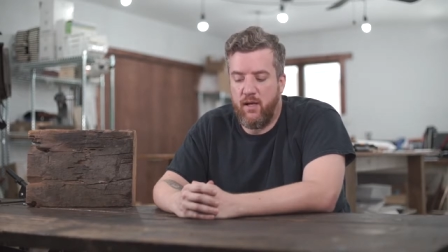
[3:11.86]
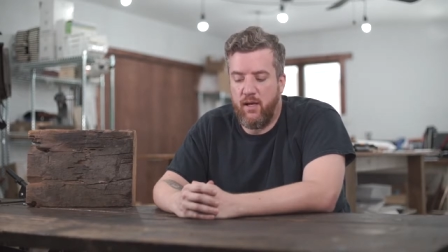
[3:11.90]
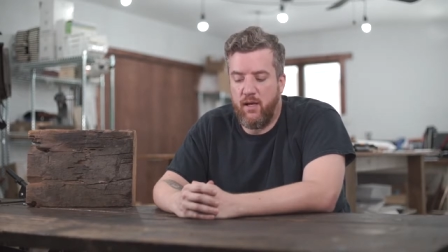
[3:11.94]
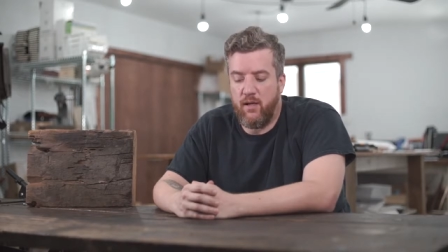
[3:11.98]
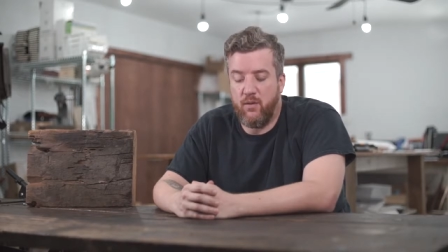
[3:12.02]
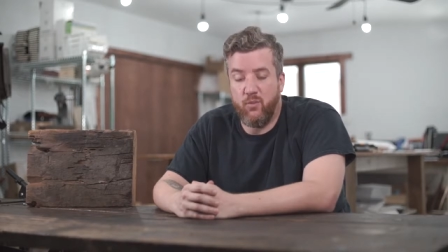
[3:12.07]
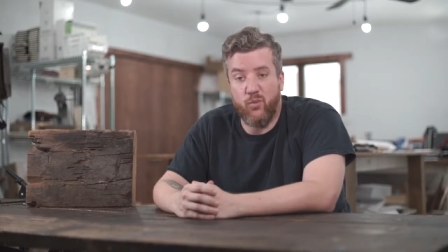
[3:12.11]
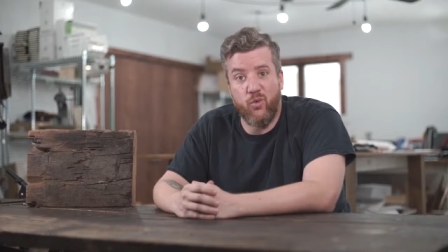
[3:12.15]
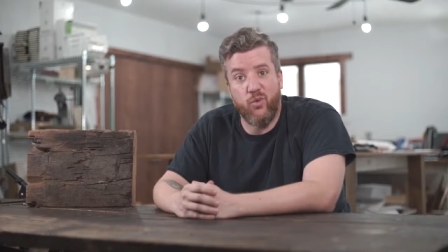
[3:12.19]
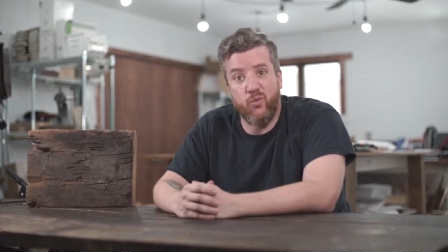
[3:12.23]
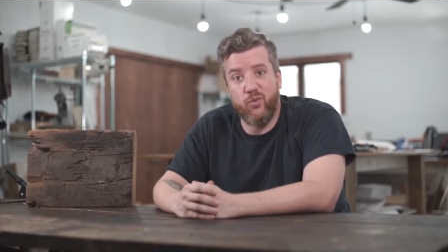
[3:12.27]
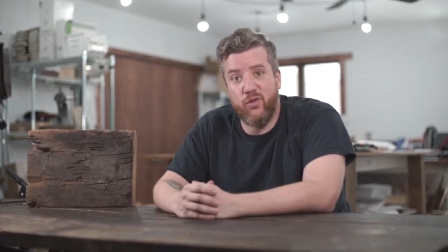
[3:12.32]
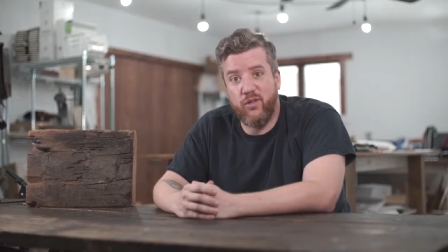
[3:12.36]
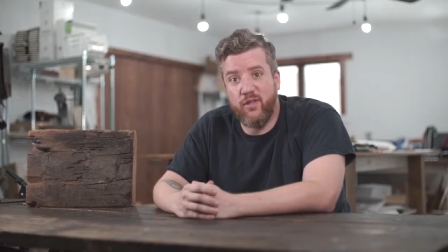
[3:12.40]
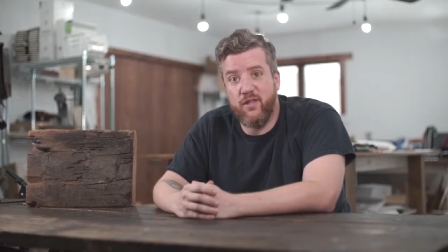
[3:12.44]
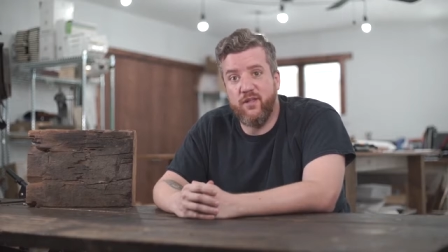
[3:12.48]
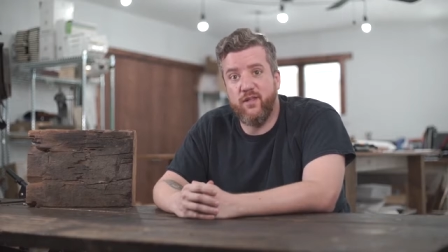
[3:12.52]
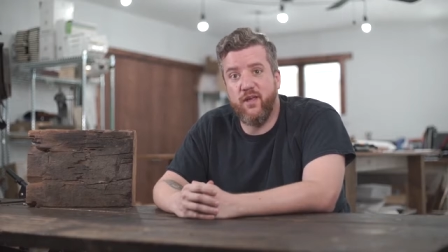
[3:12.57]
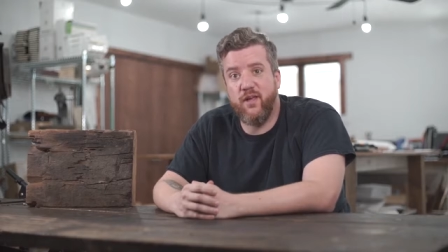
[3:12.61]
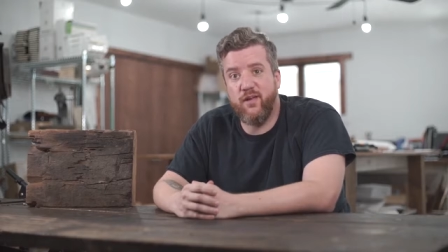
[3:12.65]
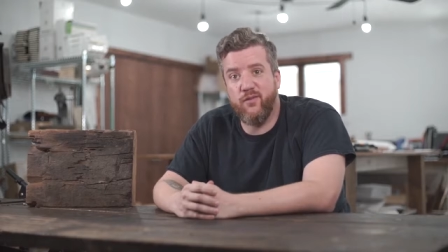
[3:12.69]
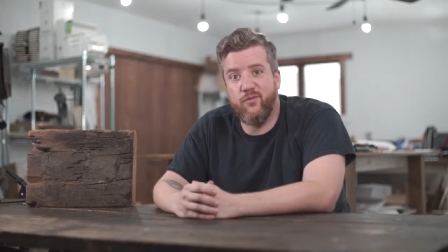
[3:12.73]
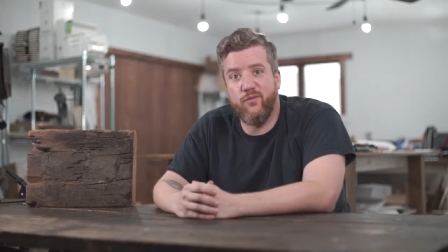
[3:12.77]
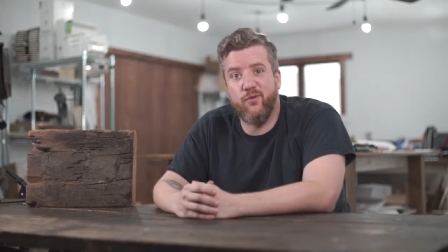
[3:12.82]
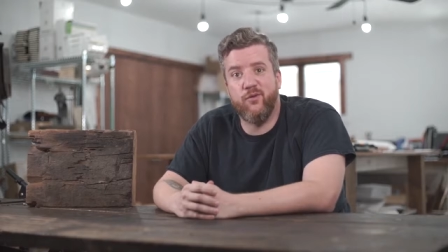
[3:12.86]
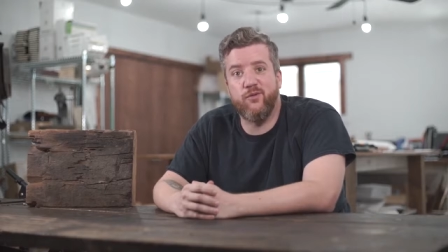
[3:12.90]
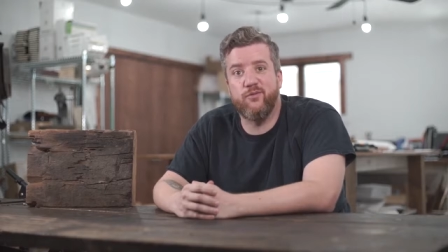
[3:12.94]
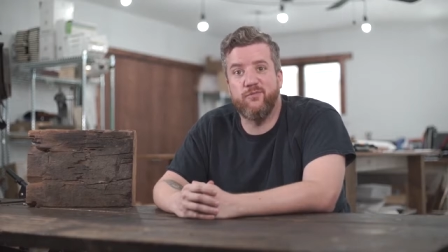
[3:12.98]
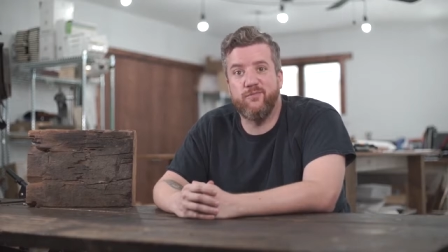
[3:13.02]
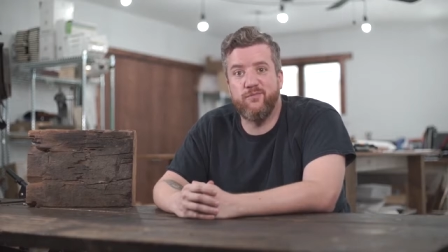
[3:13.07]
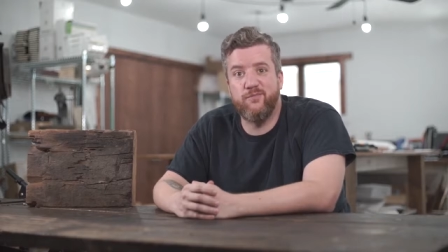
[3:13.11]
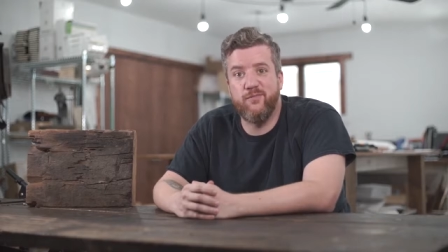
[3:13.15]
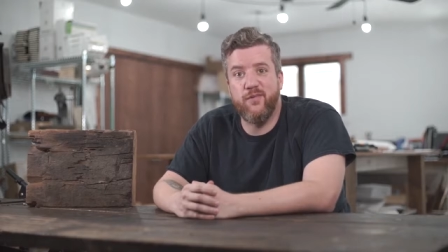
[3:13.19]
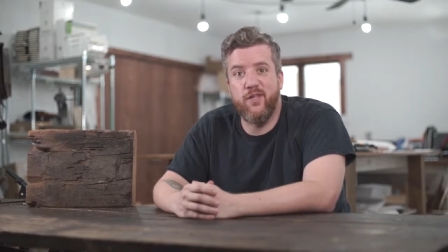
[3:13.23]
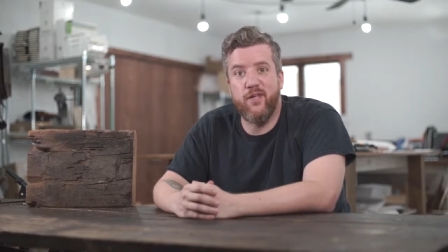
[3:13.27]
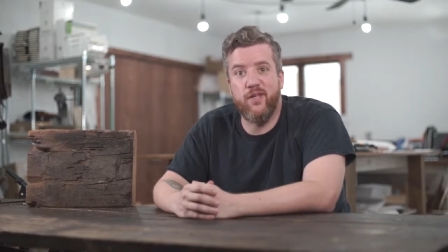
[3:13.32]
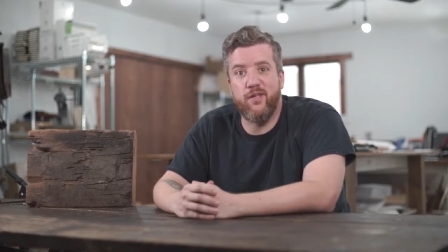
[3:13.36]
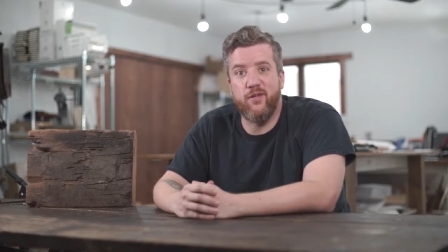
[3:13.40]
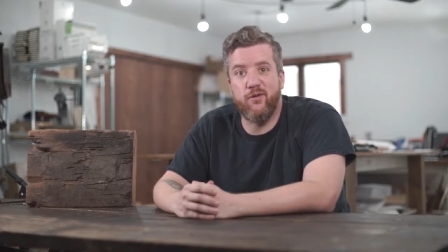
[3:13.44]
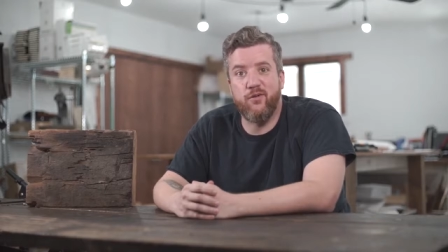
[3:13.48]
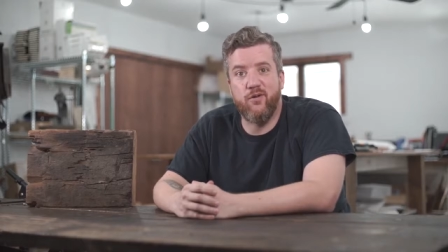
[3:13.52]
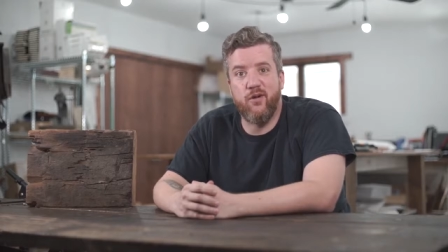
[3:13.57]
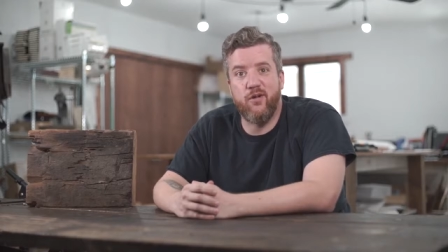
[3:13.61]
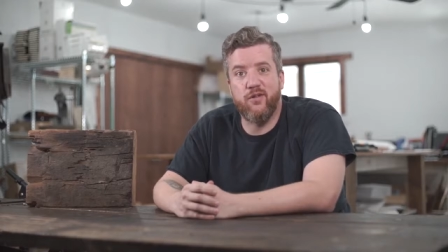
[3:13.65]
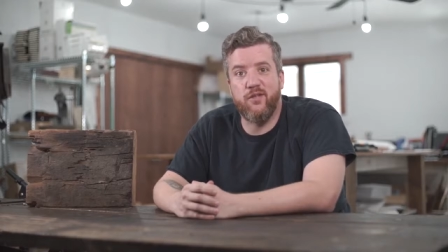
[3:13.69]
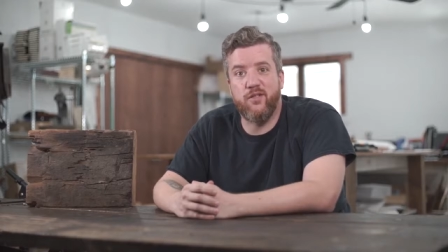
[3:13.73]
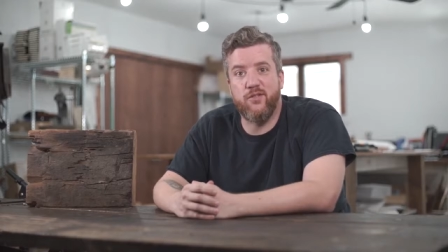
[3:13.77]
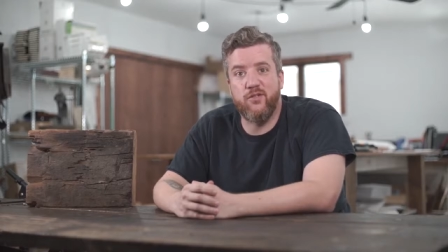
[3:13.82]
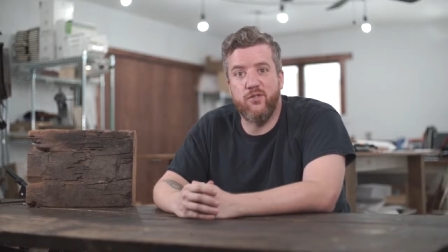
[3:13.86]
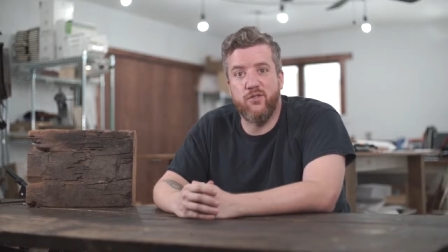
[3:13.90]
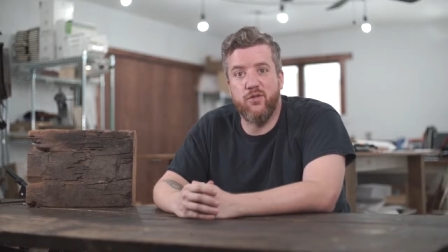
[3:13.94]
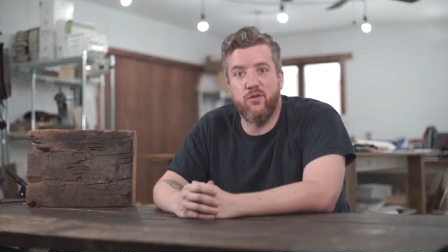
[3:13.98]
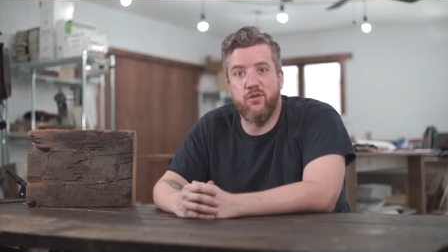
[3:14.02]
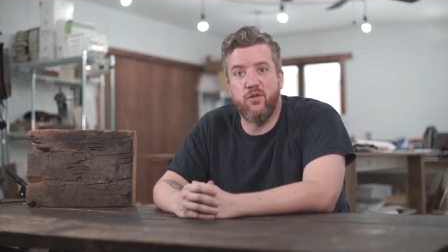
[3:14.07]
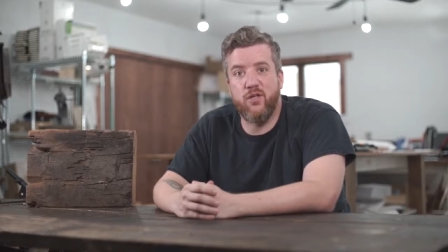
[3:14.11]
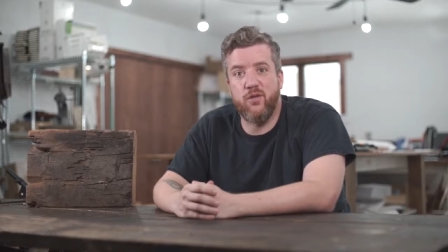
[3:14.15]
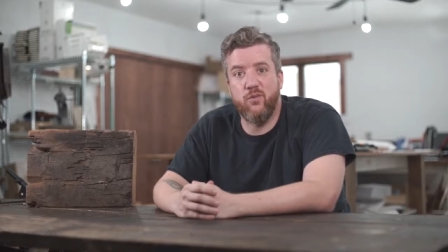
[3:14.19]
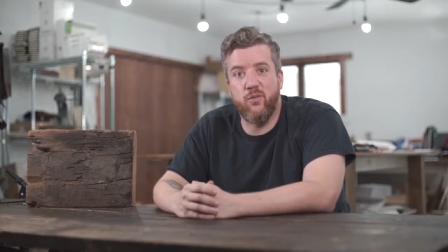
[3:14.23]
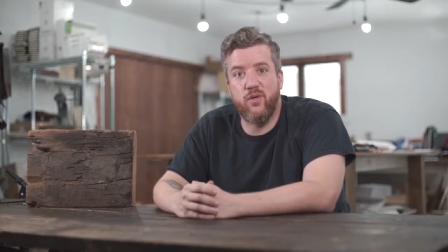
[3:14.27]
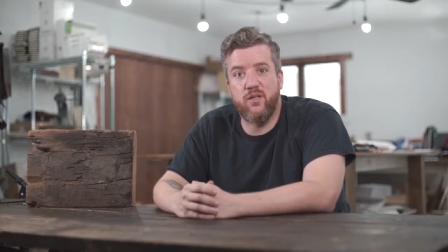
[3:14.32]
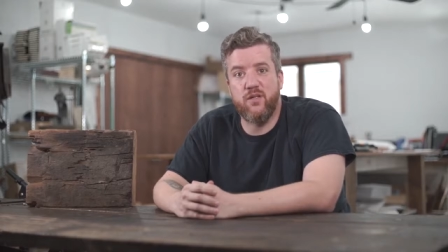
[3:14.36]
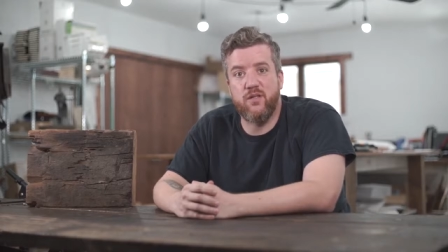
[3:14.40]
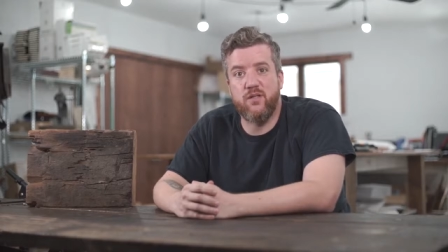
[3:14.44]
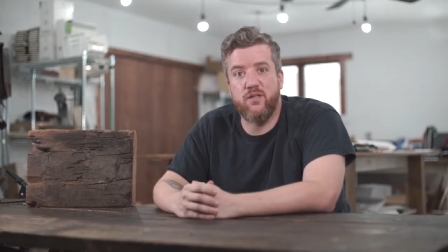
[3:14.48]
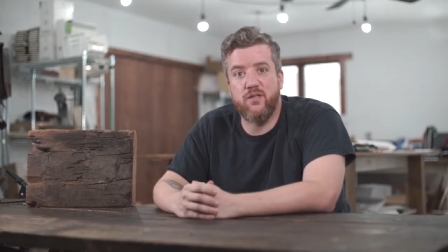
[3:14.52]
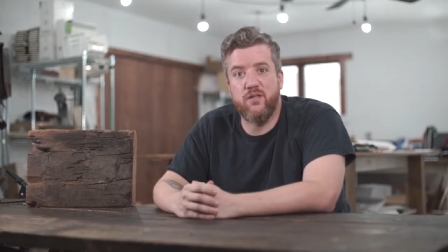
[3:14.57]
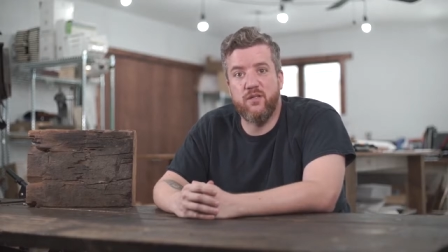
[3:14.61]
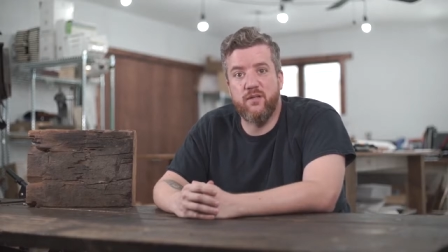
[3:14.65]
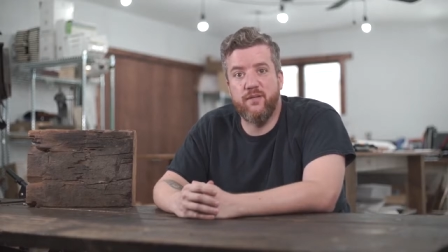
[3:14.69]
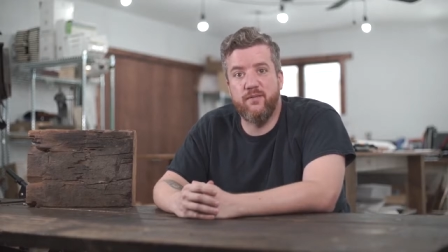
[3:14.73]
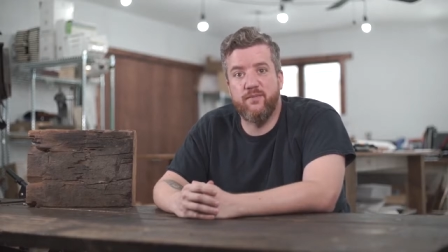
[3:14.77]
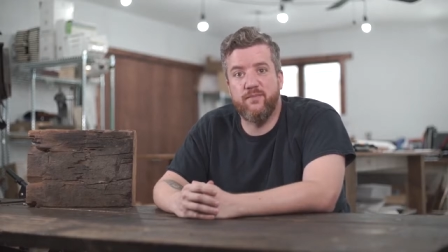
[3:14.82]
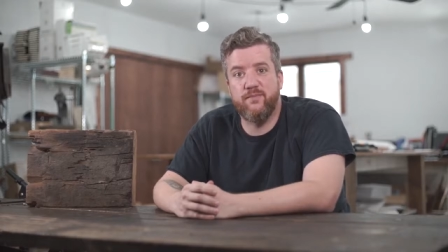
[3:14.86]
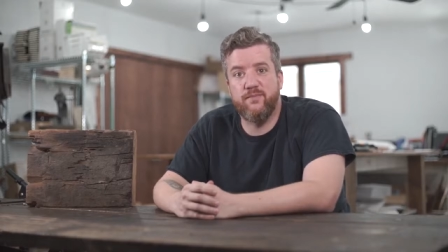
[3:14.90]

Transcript: And we're really thankful that you're on this journey with us.